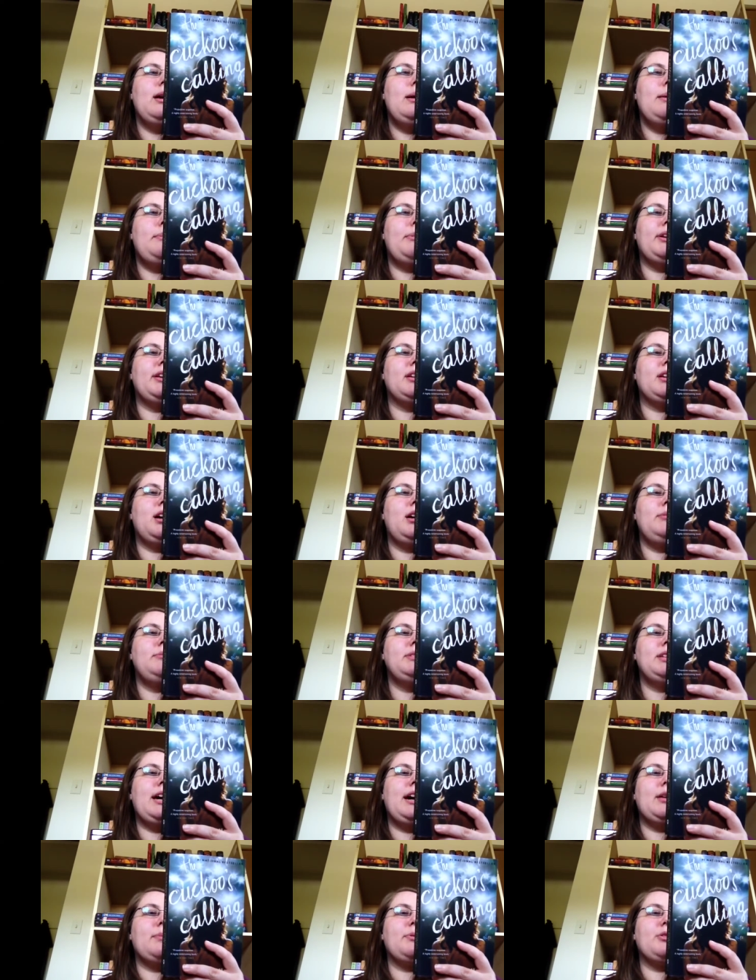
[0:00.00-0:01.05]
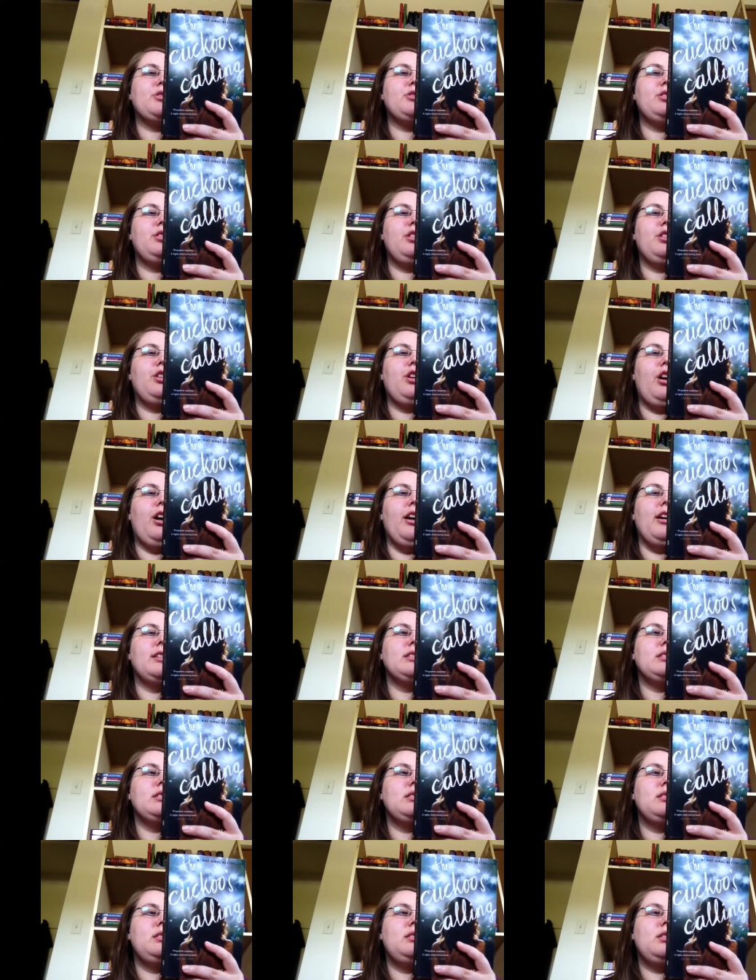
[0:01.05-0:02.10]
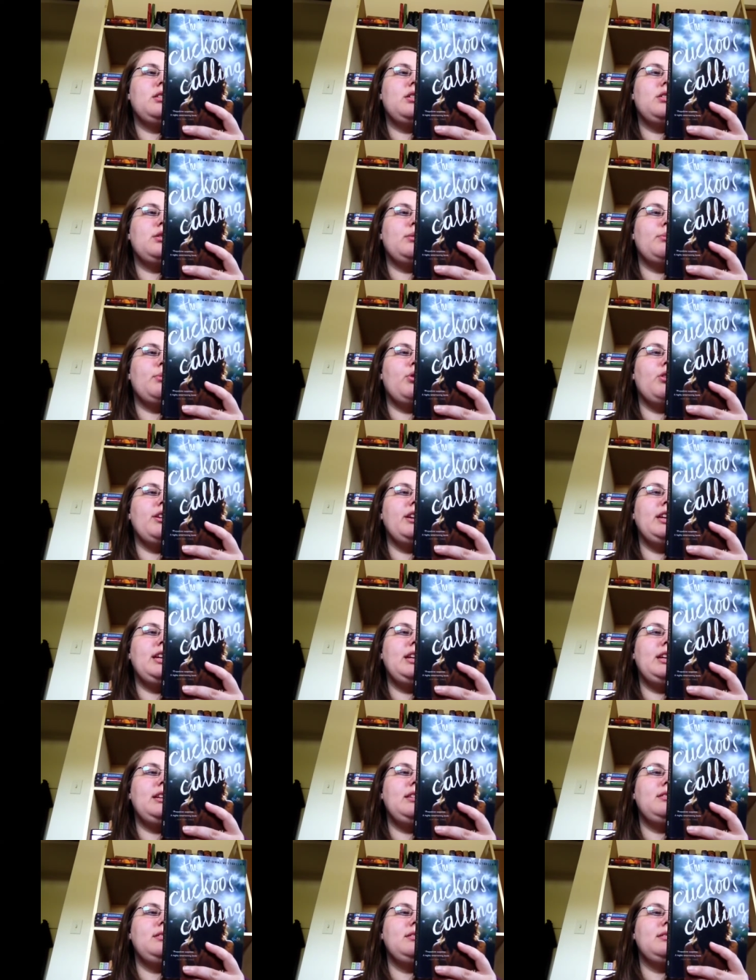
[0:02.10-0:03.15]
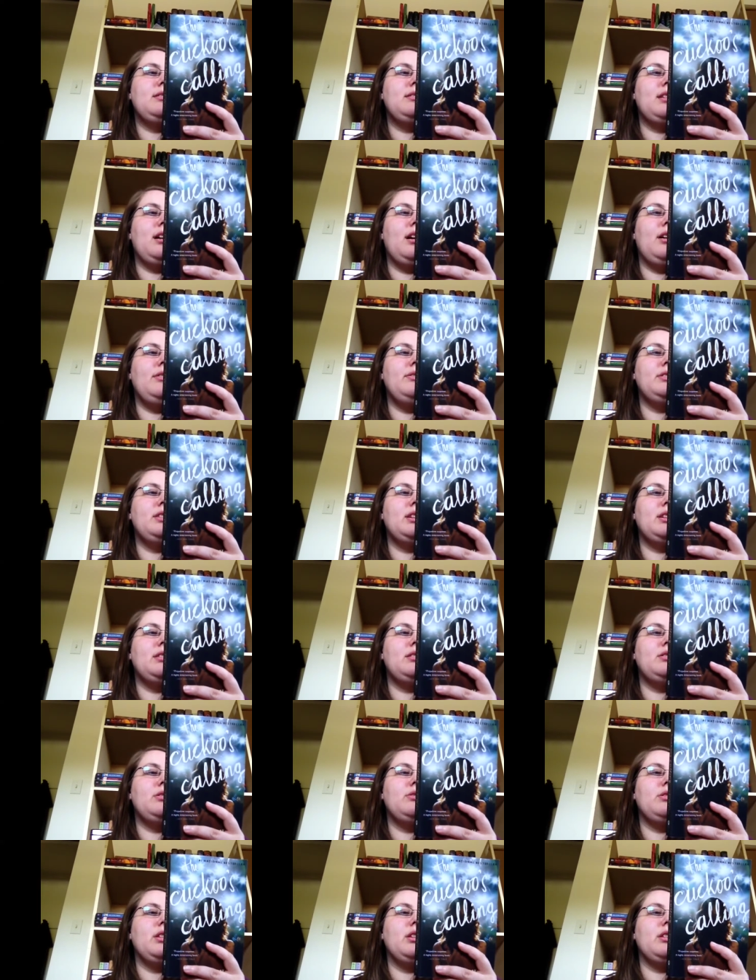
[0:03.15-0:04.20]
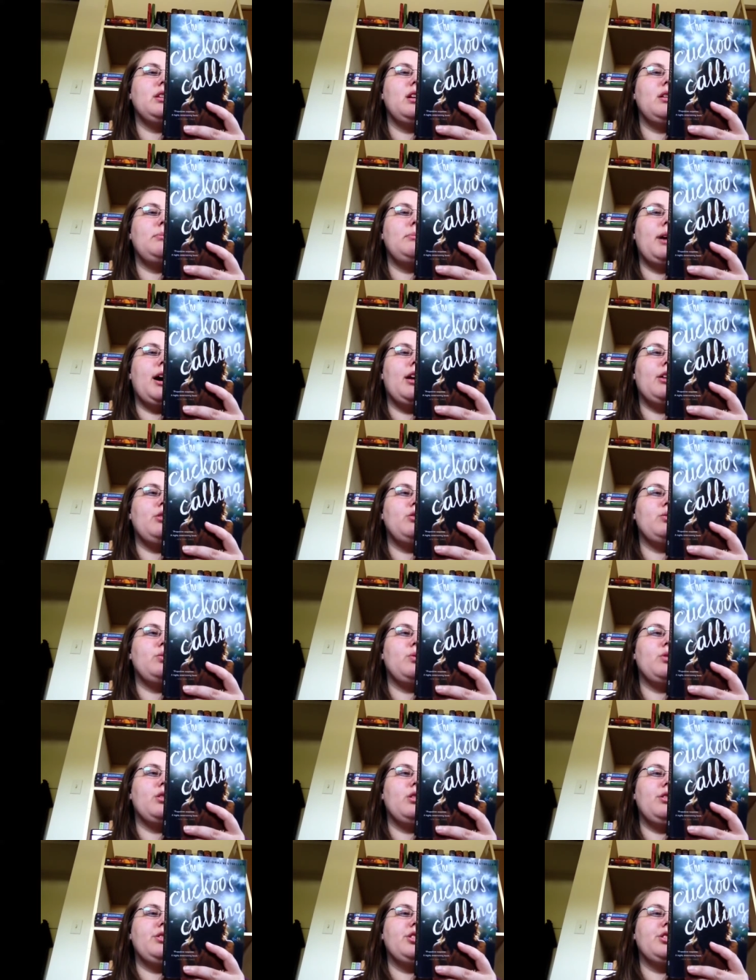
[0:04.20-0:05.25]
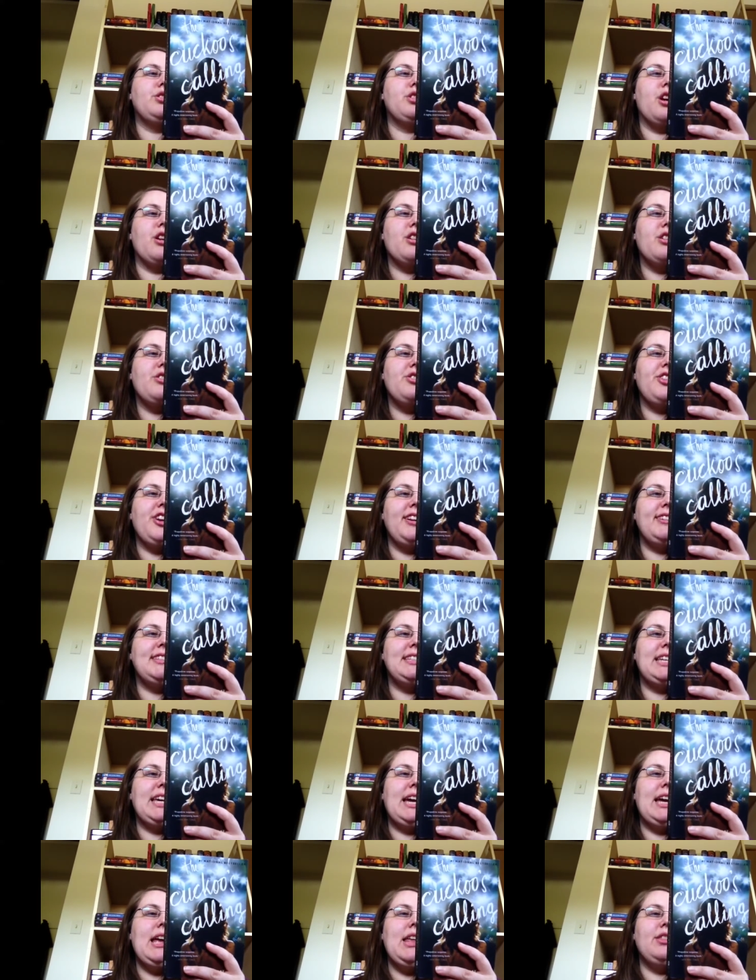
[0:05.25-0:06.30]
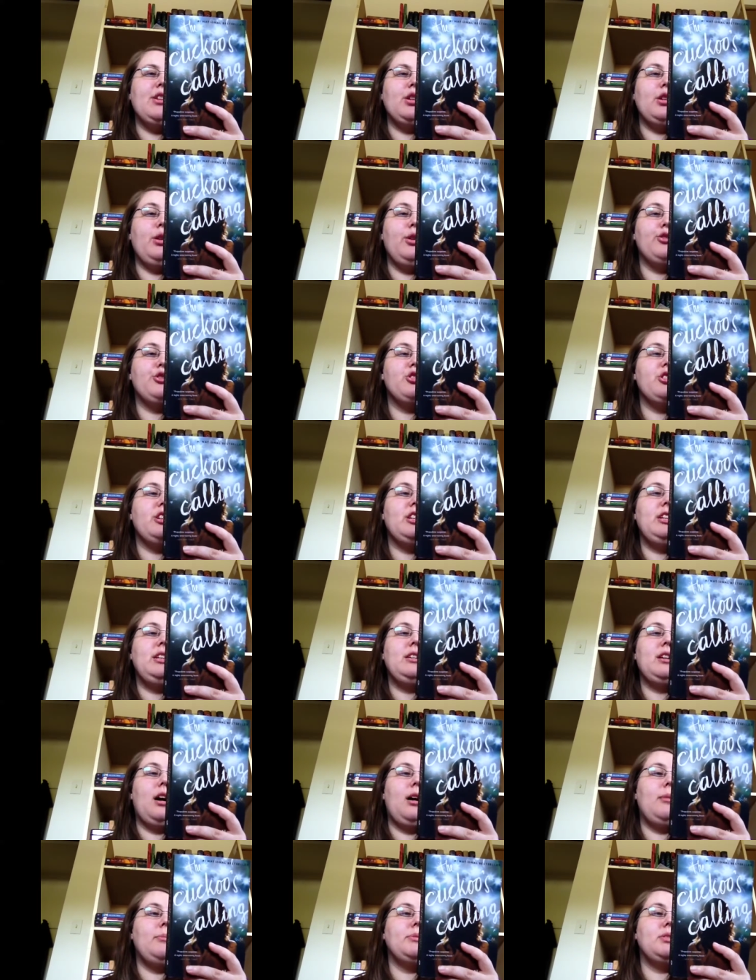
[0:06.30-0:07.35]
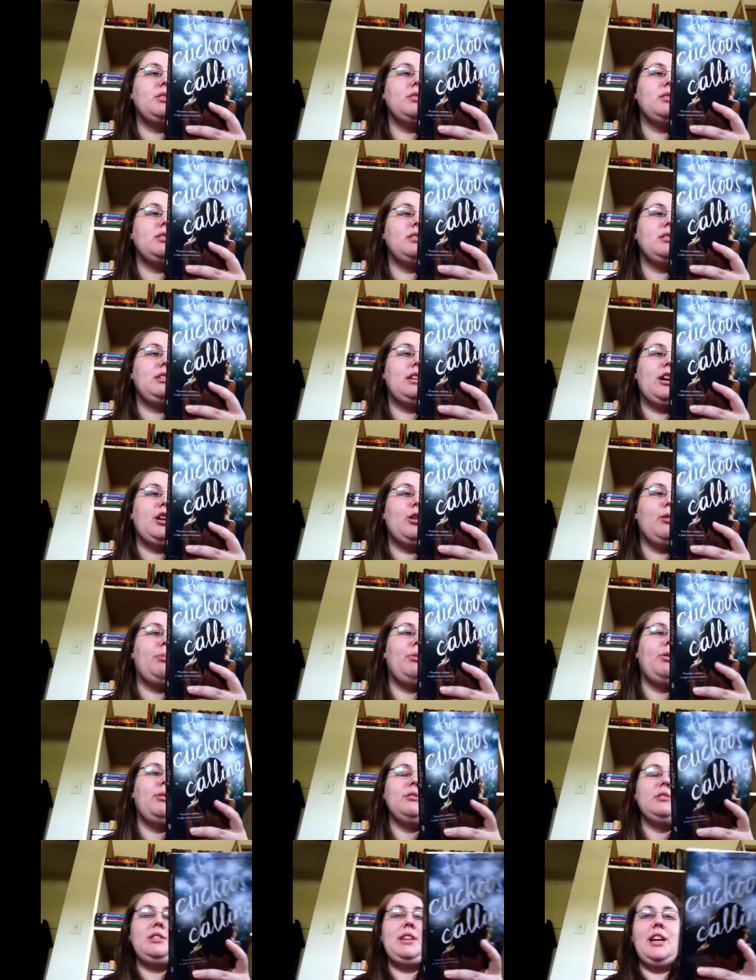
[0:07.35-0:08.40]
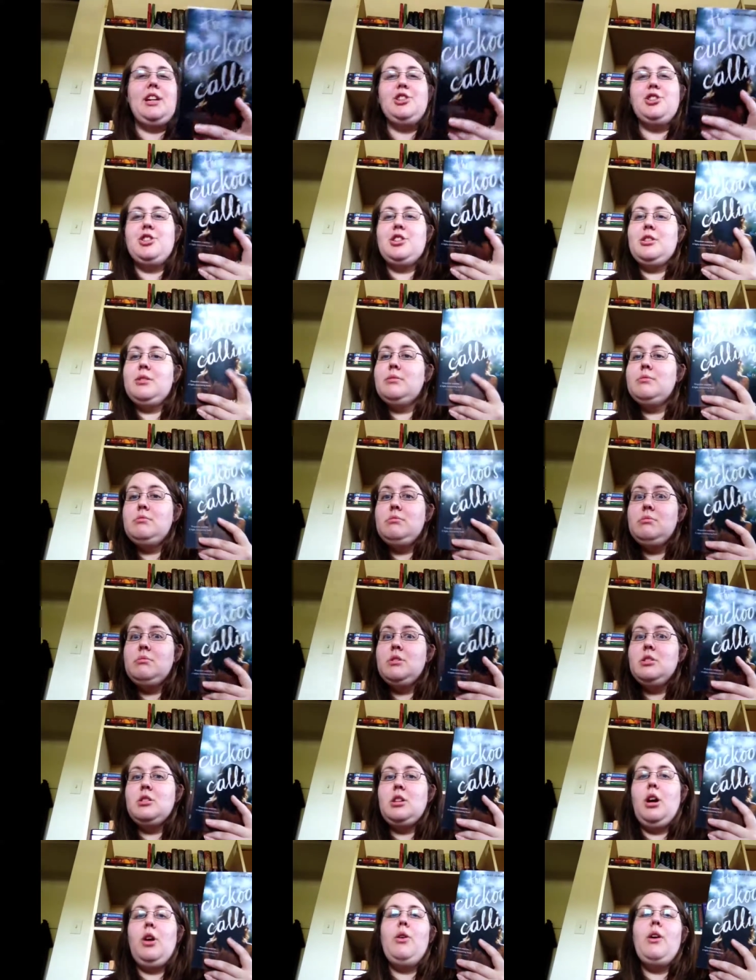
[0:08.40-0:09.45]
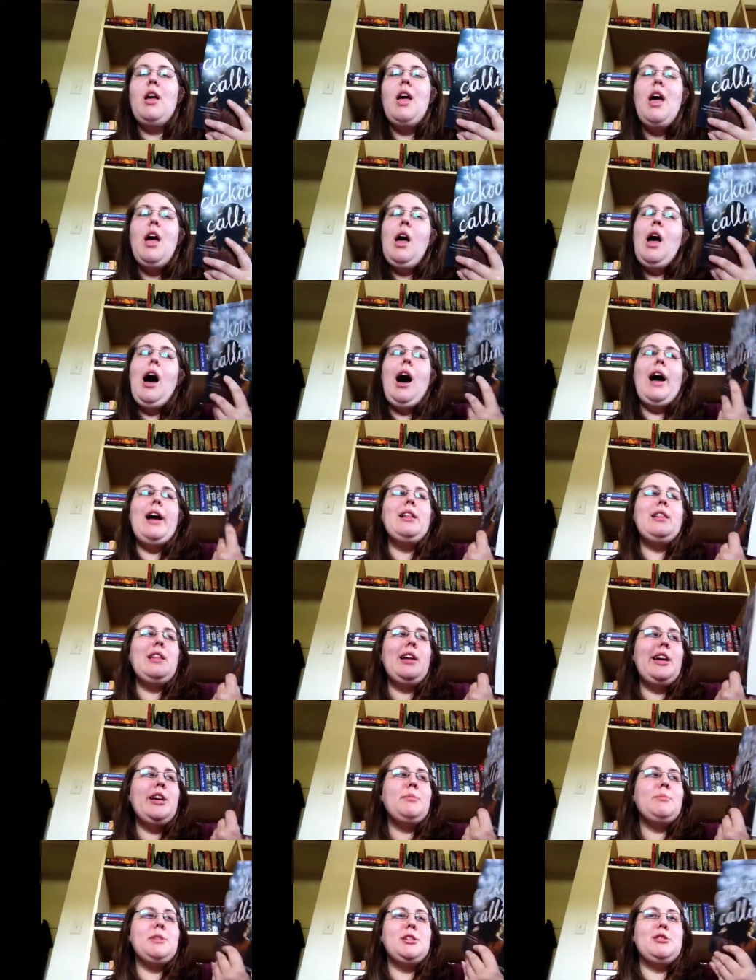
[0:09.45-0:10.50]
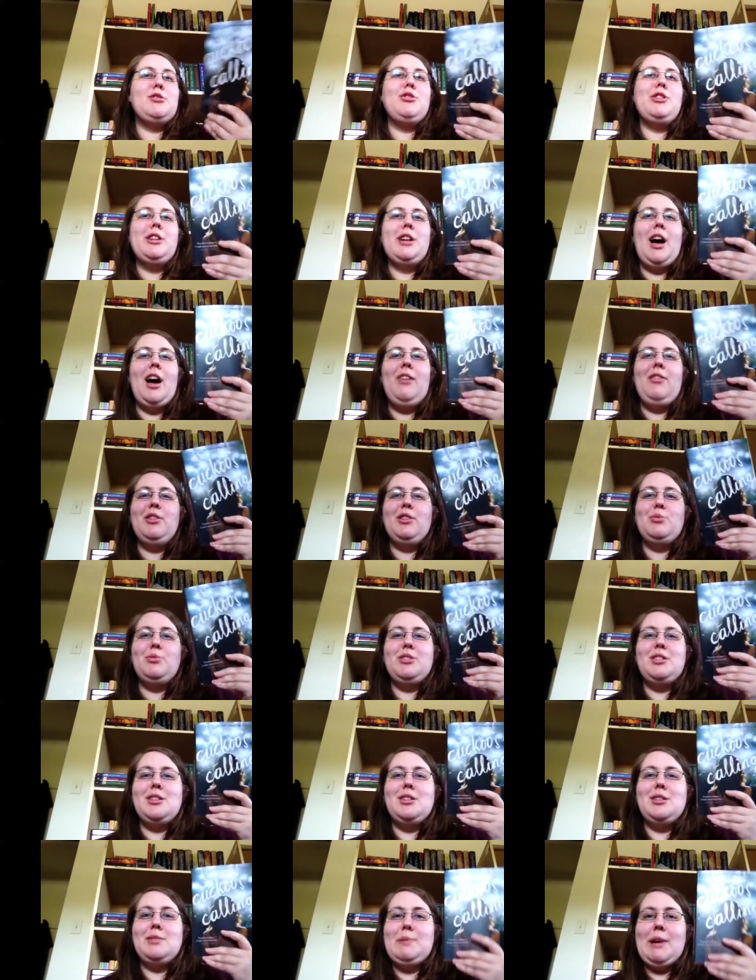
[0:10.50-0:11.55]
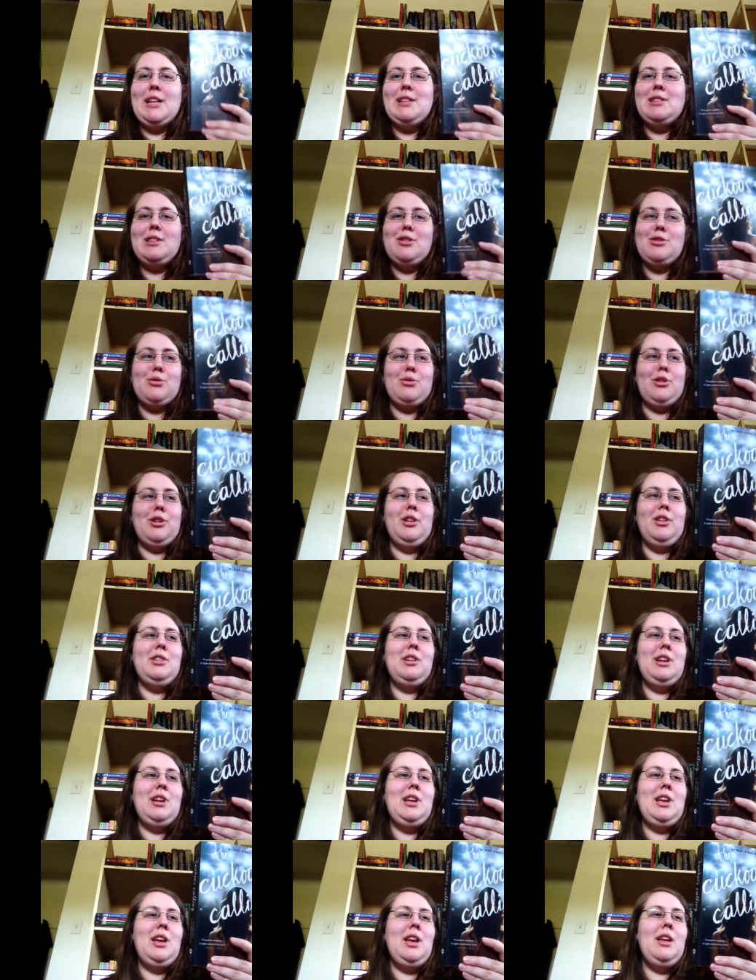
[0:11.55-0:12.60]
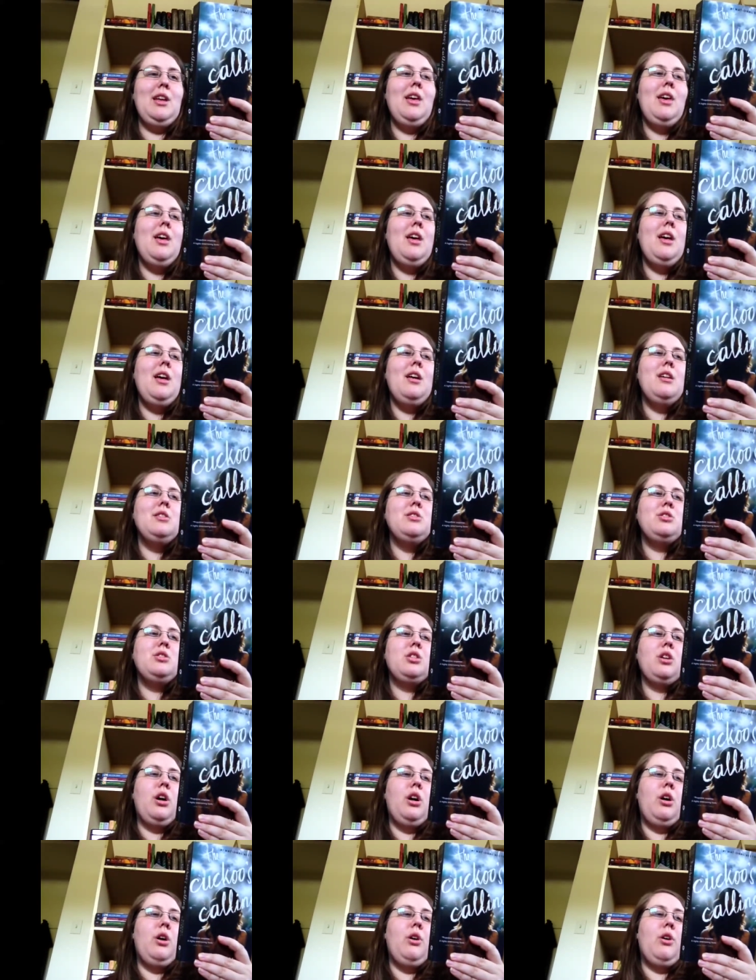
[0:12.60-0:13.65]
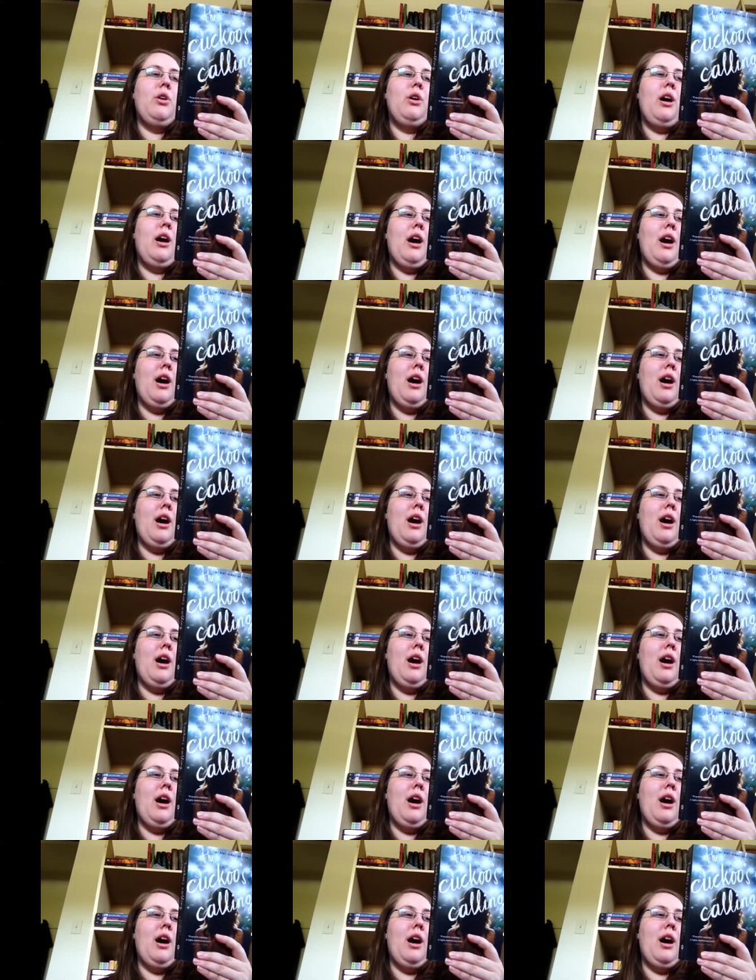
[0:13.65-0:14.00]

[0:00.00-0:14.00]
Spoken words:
but it comes at a personal cost. The more he delves into the young model's world, the darker things get and the closer he comes to terrible danger. So, I like mystery novels with suspense and thrill in it, so